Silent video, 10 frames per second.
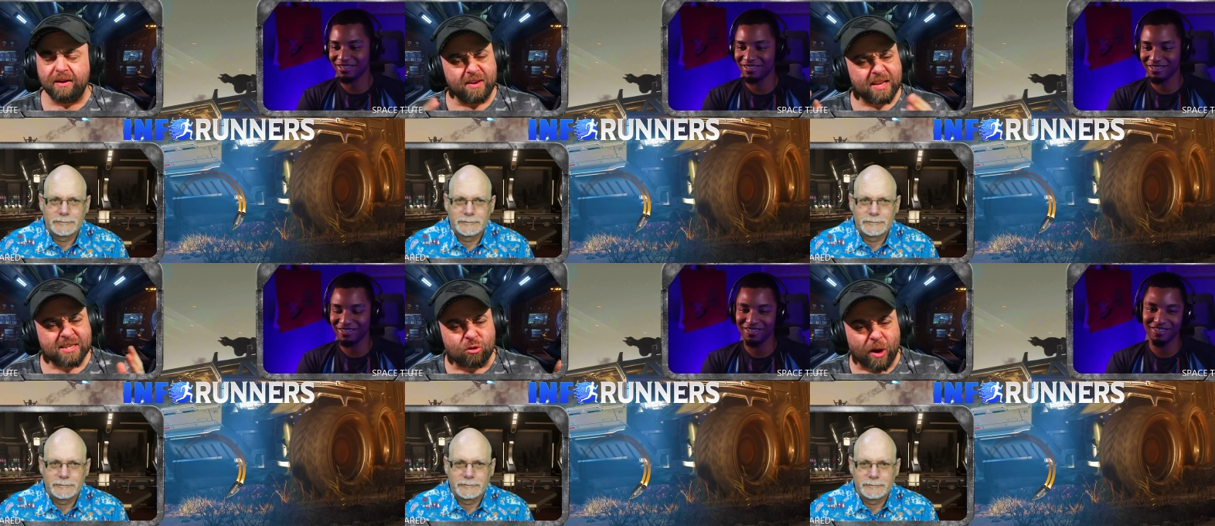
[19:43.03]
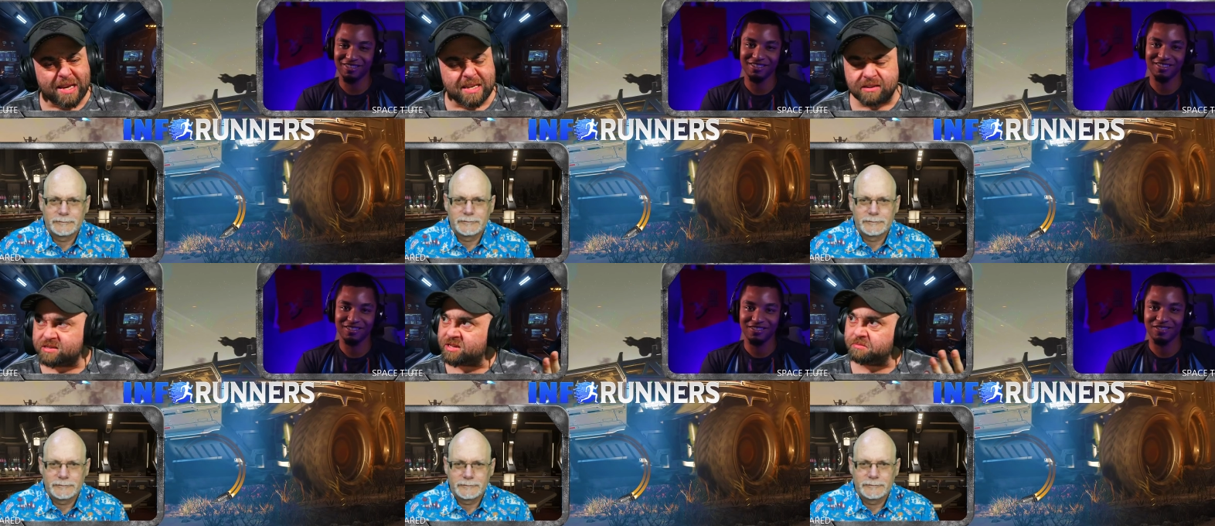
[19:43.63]
Speaker 1: it's crazy because
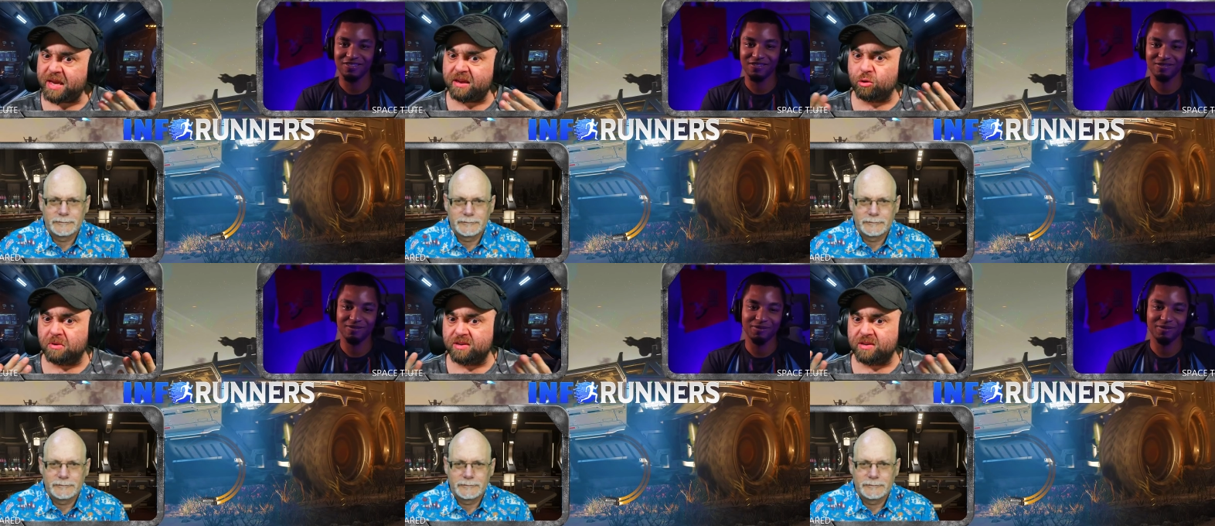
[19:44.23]
to me it almost